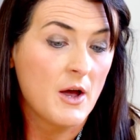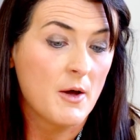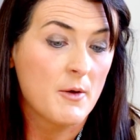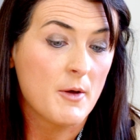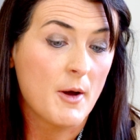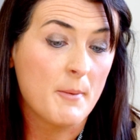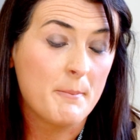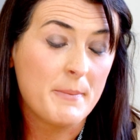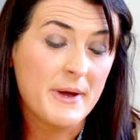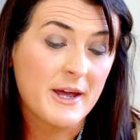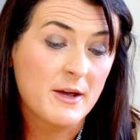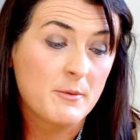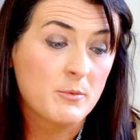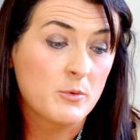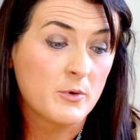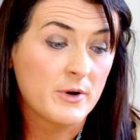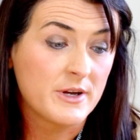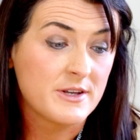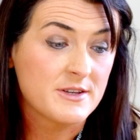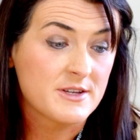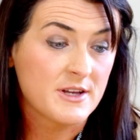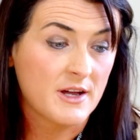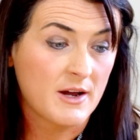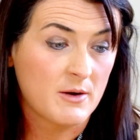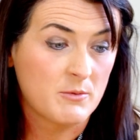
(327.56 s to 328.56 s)
a big
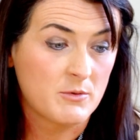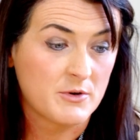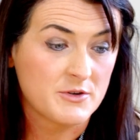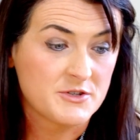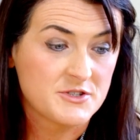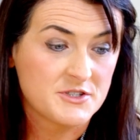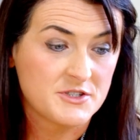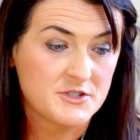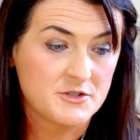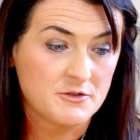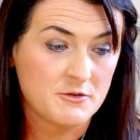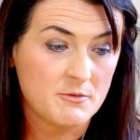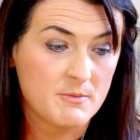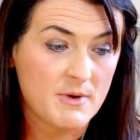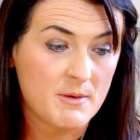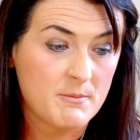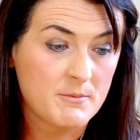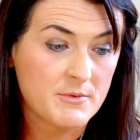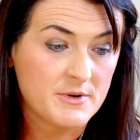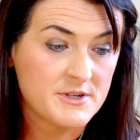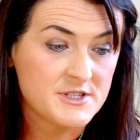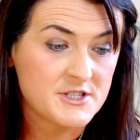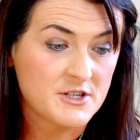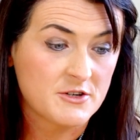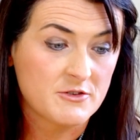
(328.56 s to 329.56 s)
point that I want you to
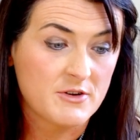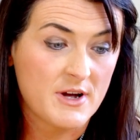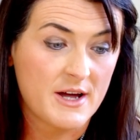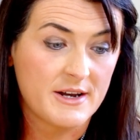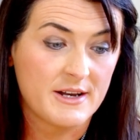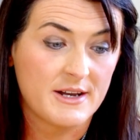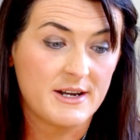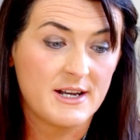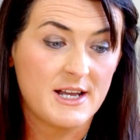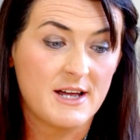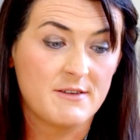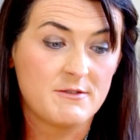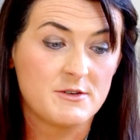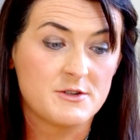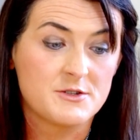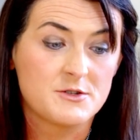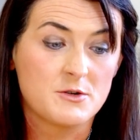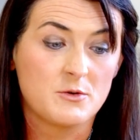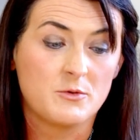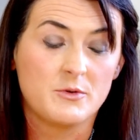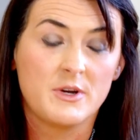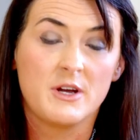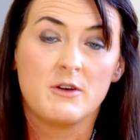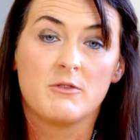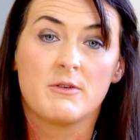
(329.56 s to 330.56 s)
remember is that creatinine levels
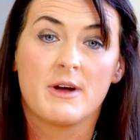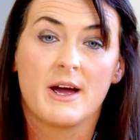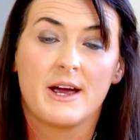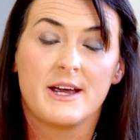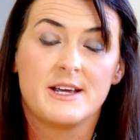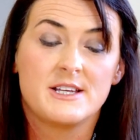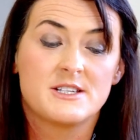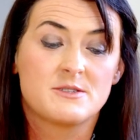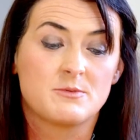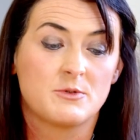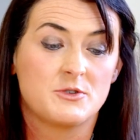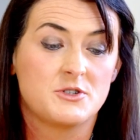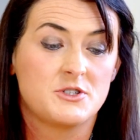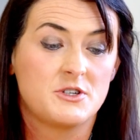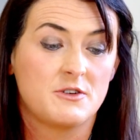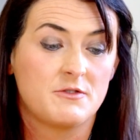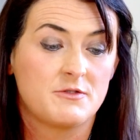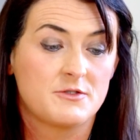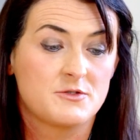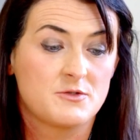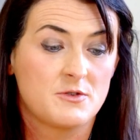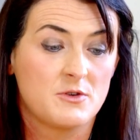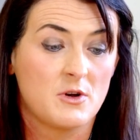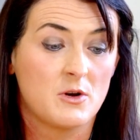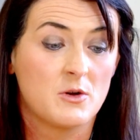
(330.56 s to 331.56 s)
only rise once
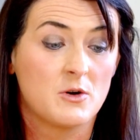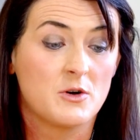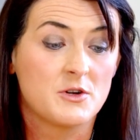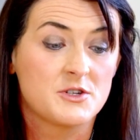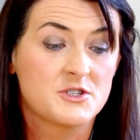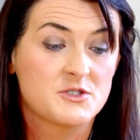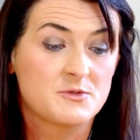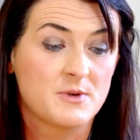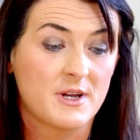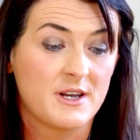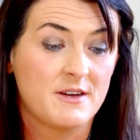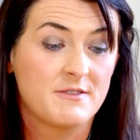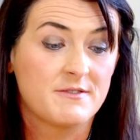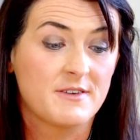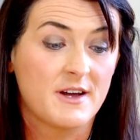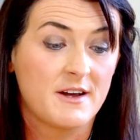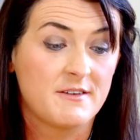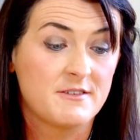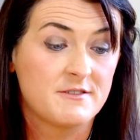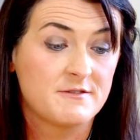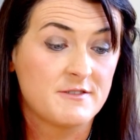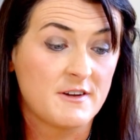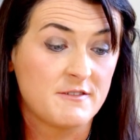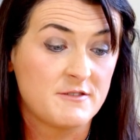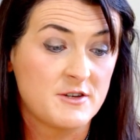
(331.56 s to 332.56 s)
you've lost
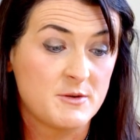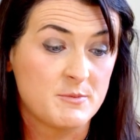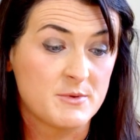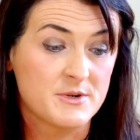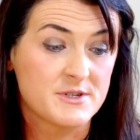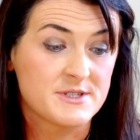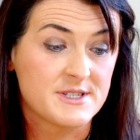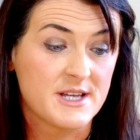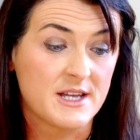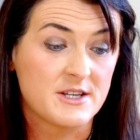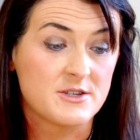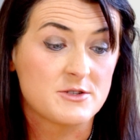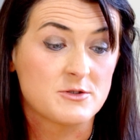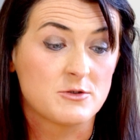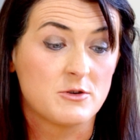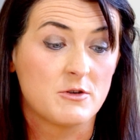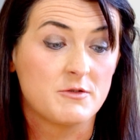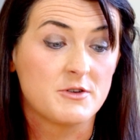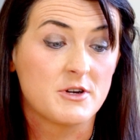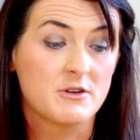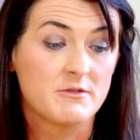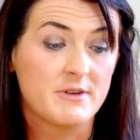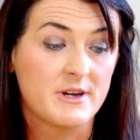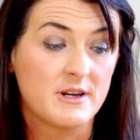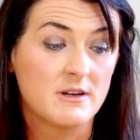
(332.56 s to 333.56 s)
25 to 50% of
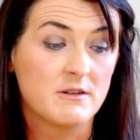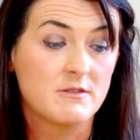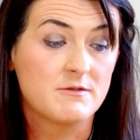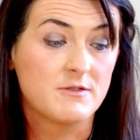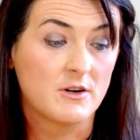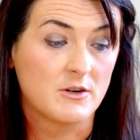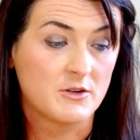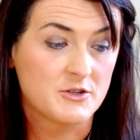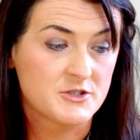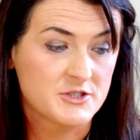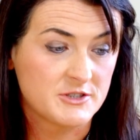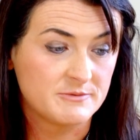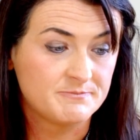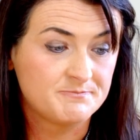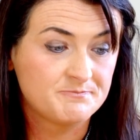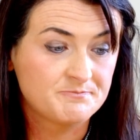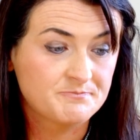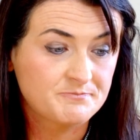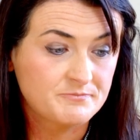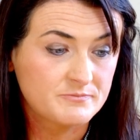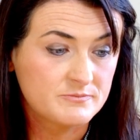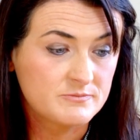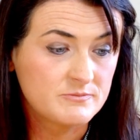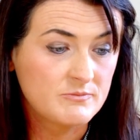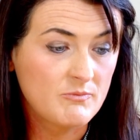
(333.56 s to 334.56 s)
your renal function.
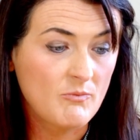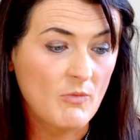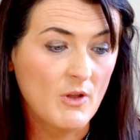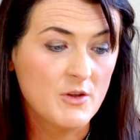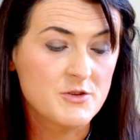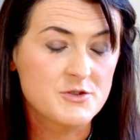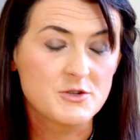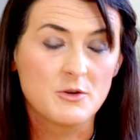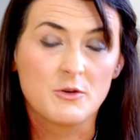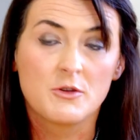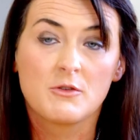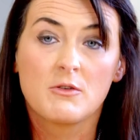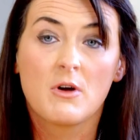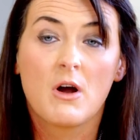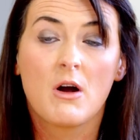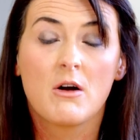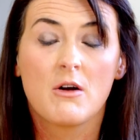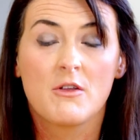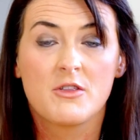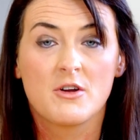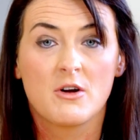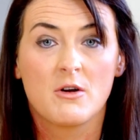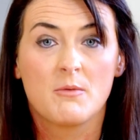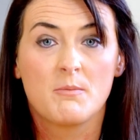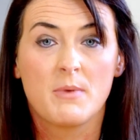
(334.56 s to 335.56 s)
So there are
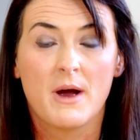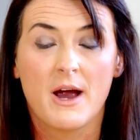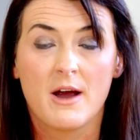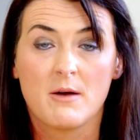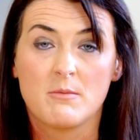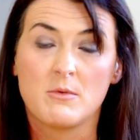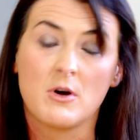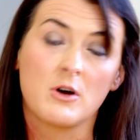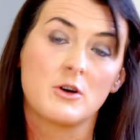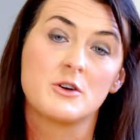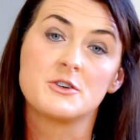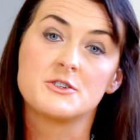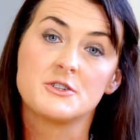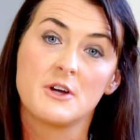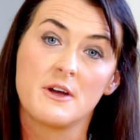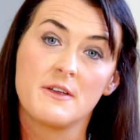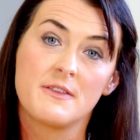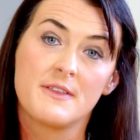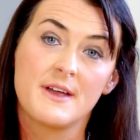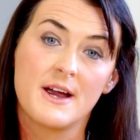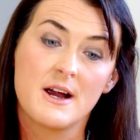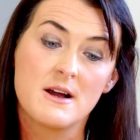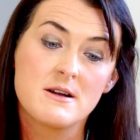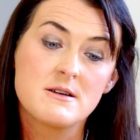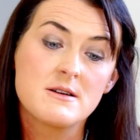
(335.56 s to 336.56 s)
other biomarkers out
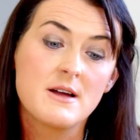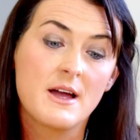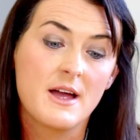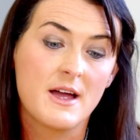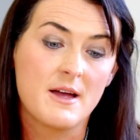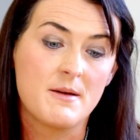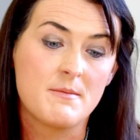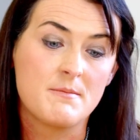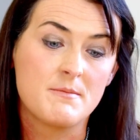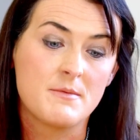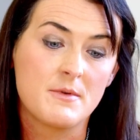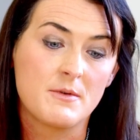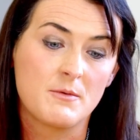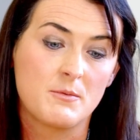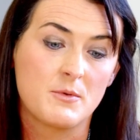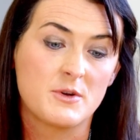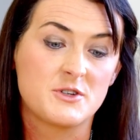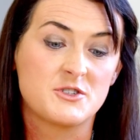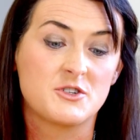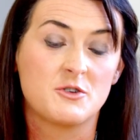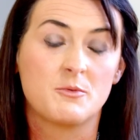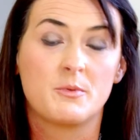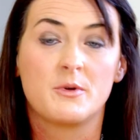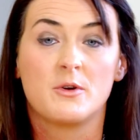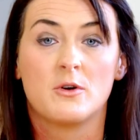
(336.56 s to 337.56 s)
there
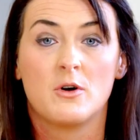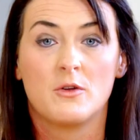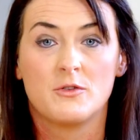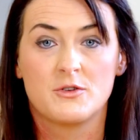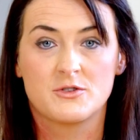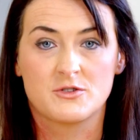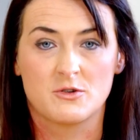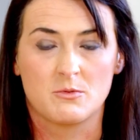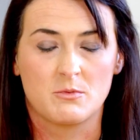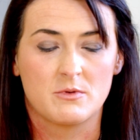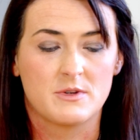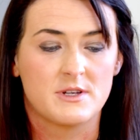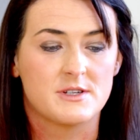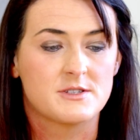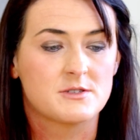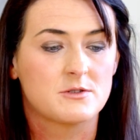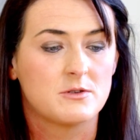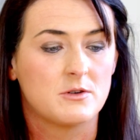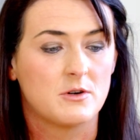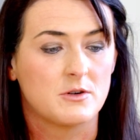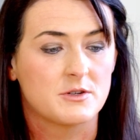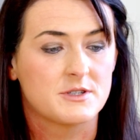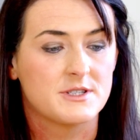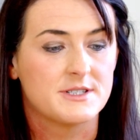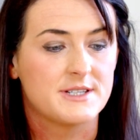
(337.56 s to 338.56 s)
which are beyond the scope of this
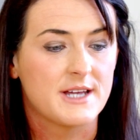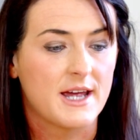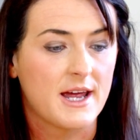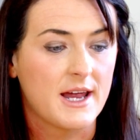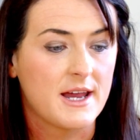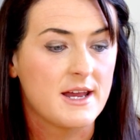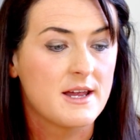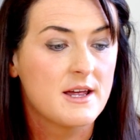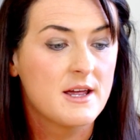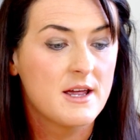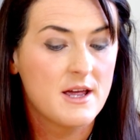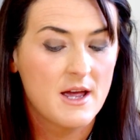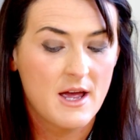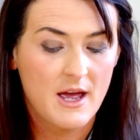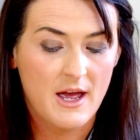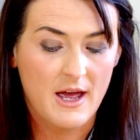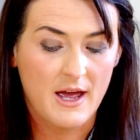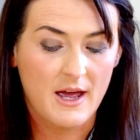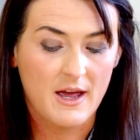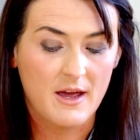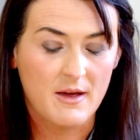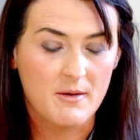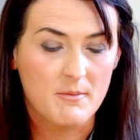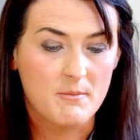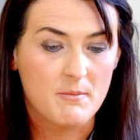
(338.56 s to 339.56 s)
talk today,
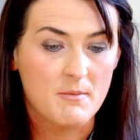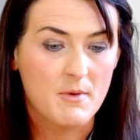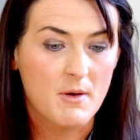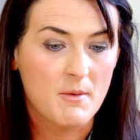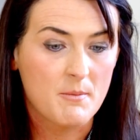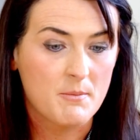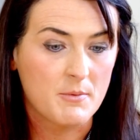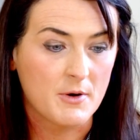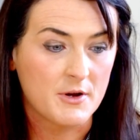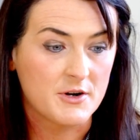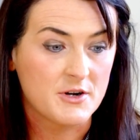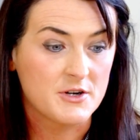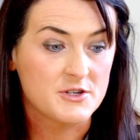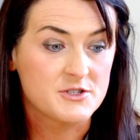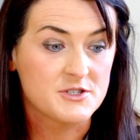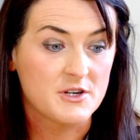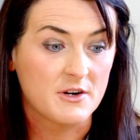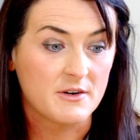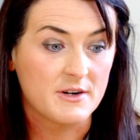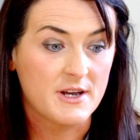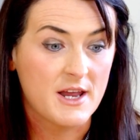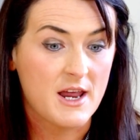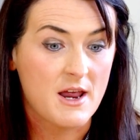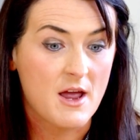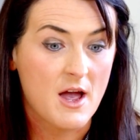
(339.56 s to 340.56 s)
but are
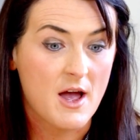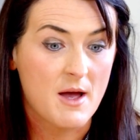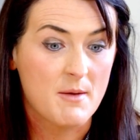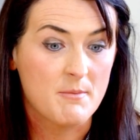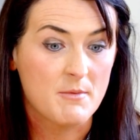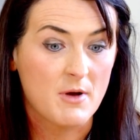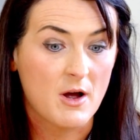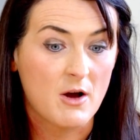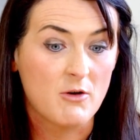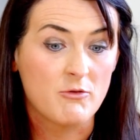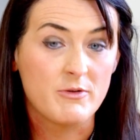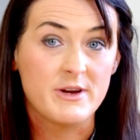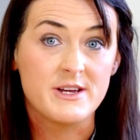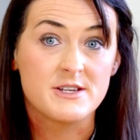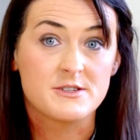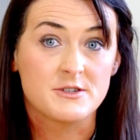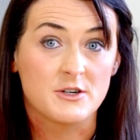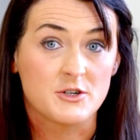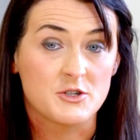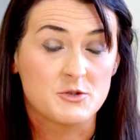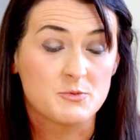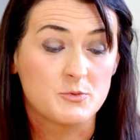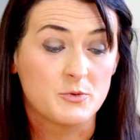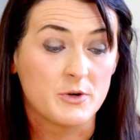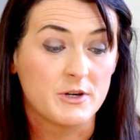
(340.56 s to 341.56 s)
certainly a
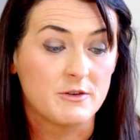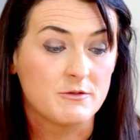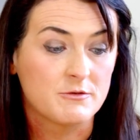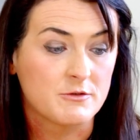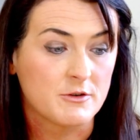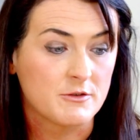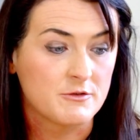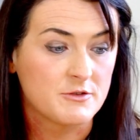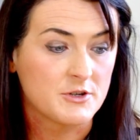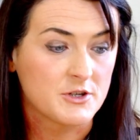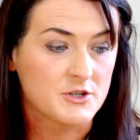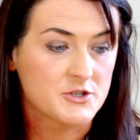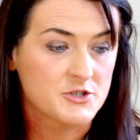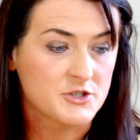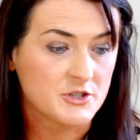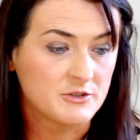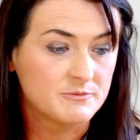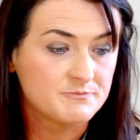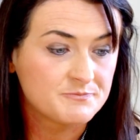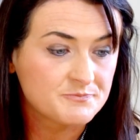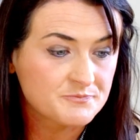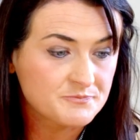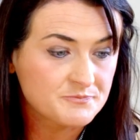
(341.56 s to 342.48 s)
research point for future.